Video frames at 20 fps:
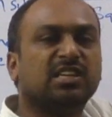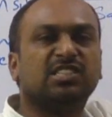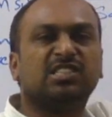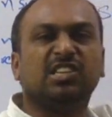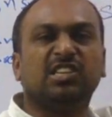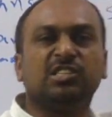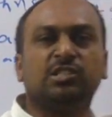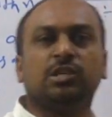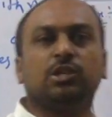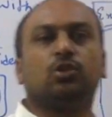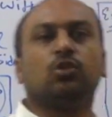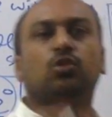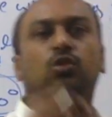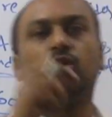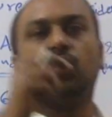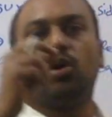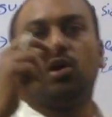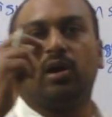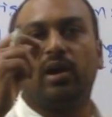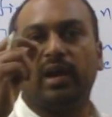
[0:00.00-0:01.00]
is easy to
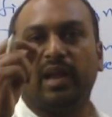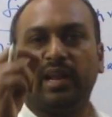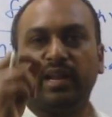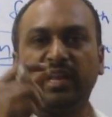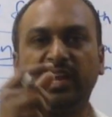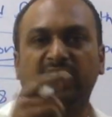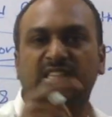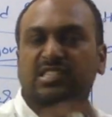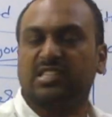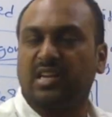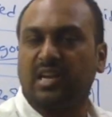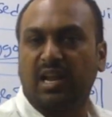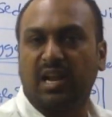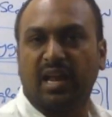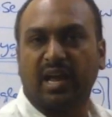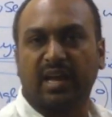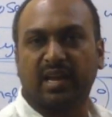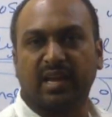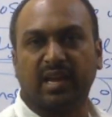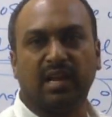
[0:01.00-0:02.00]
know any
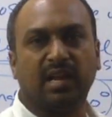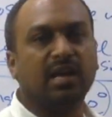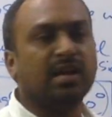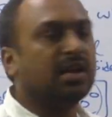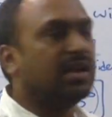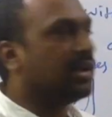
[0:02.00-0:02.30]
external angle.